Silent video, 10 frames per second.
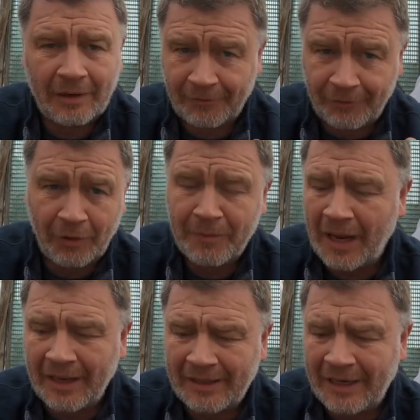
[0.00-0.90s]
from
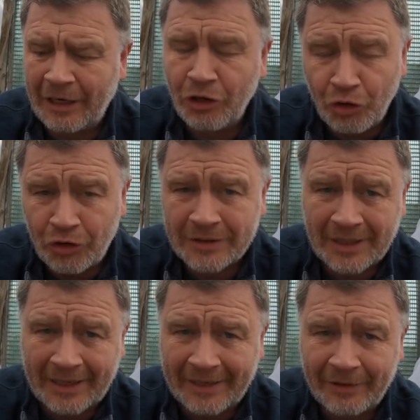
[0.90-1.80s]
it looks
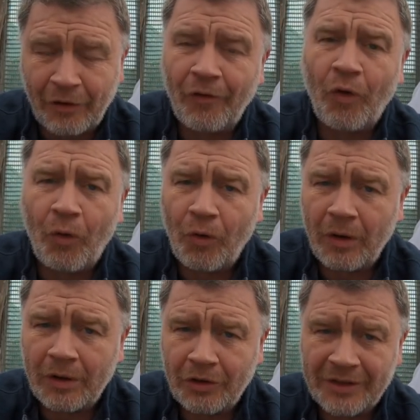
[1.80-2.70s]
like they're
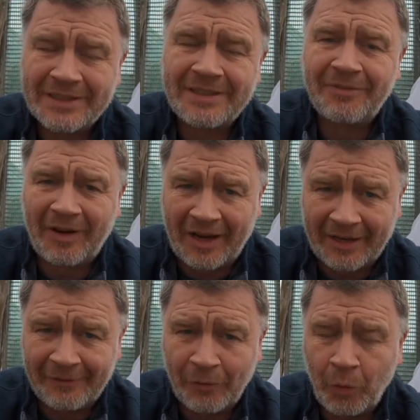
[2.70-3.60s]
all going to
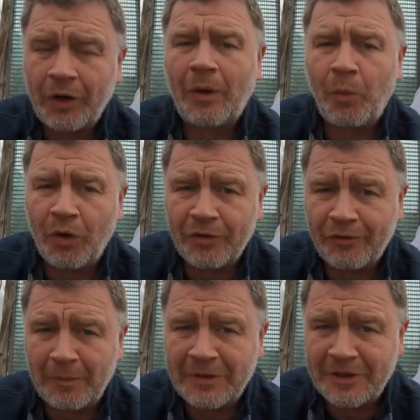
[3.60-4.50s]
survive what I want
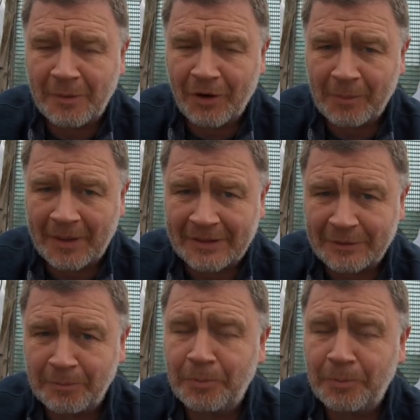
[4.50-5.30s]
from the tomato plants.